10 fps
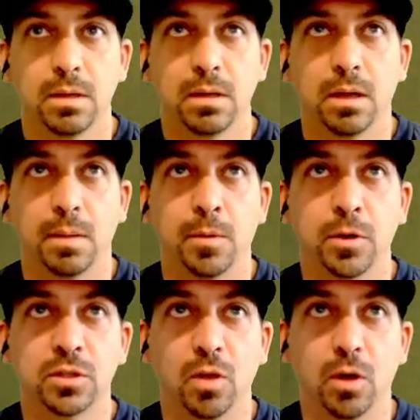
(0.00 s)
I
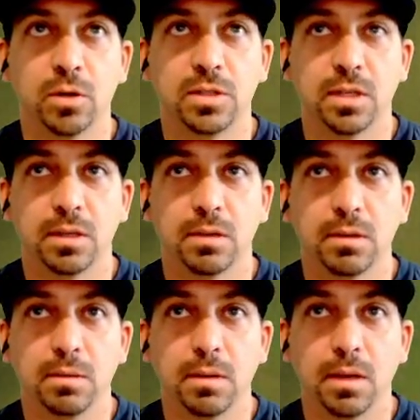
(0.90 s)
push closed it,
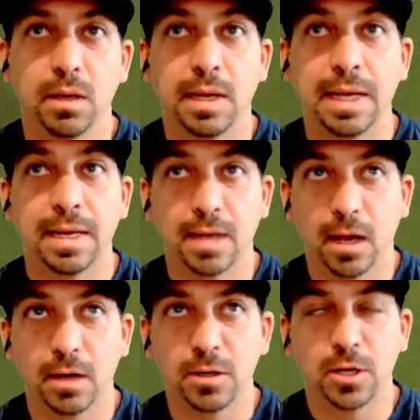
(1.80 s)
and I
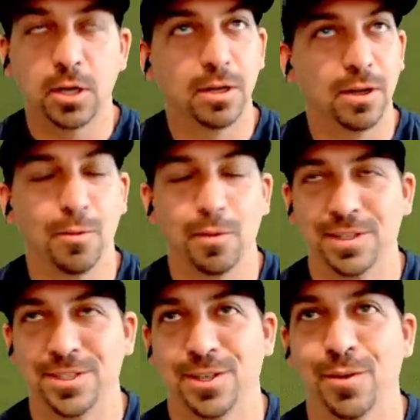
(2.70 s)
under... Holy
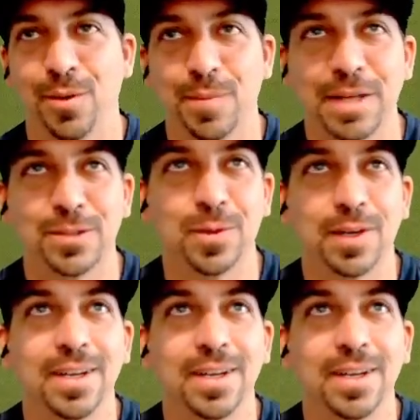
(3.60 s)
shit, what a bad swing.